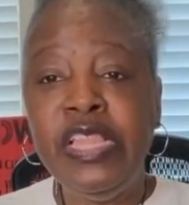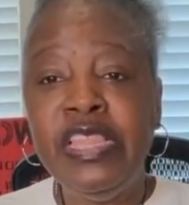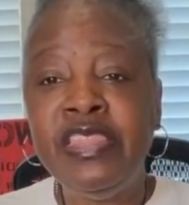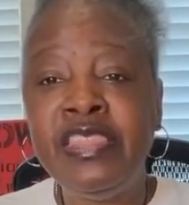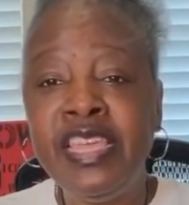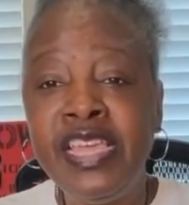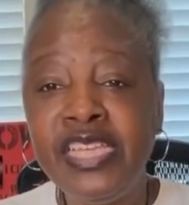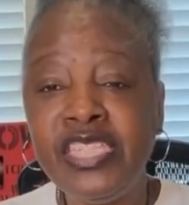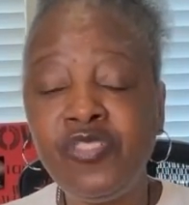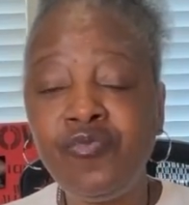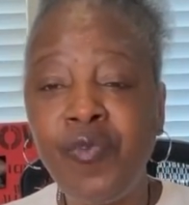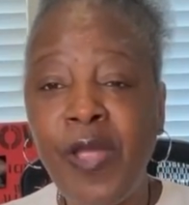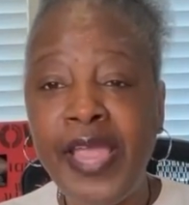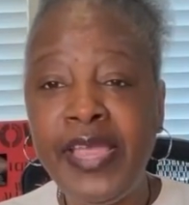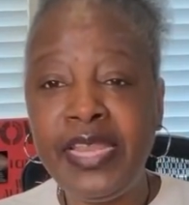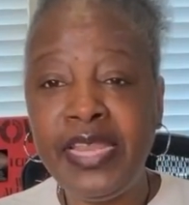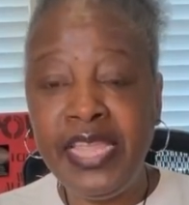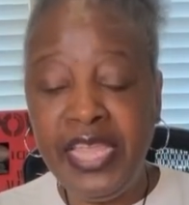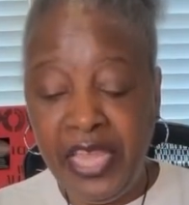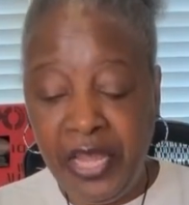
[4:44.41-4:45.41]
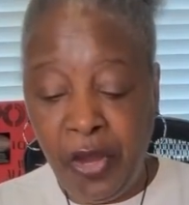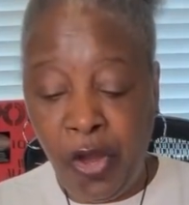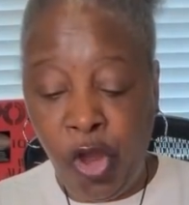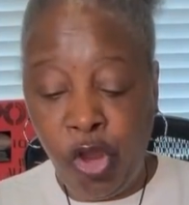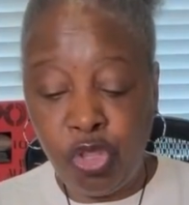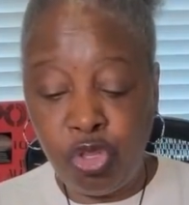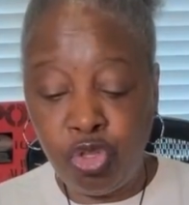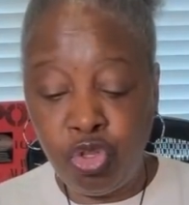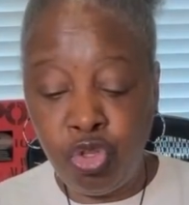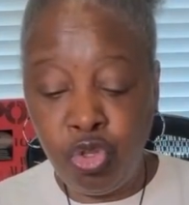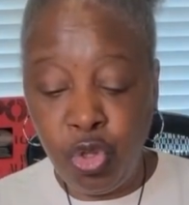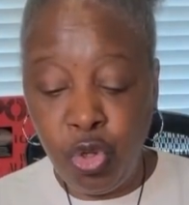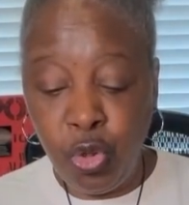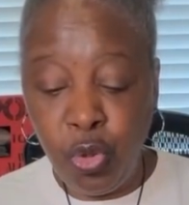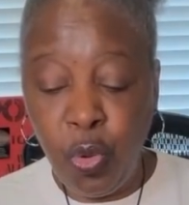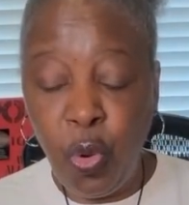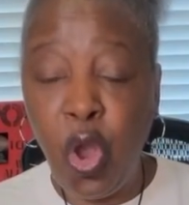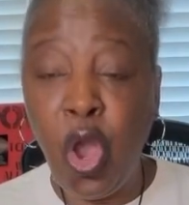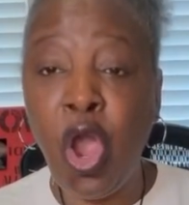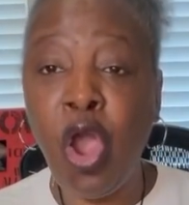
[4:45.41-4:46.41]
This right here,
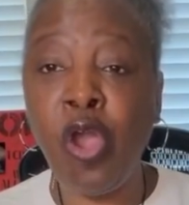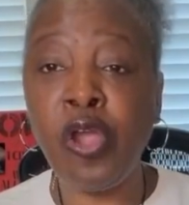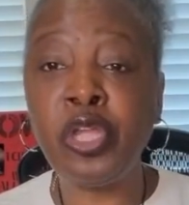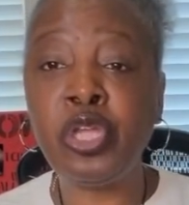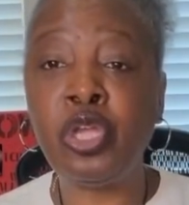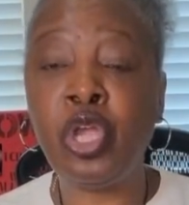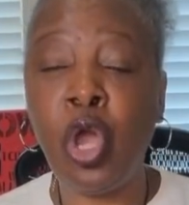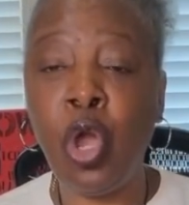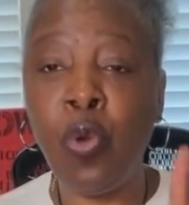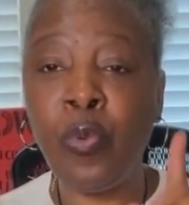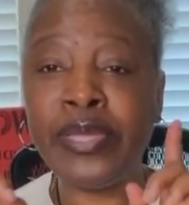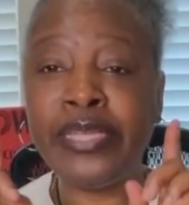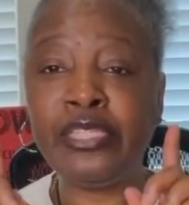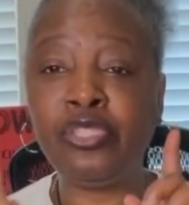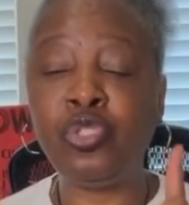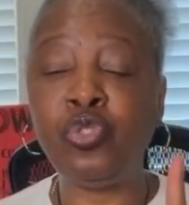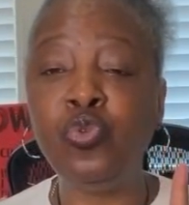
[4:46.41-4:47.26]
you are going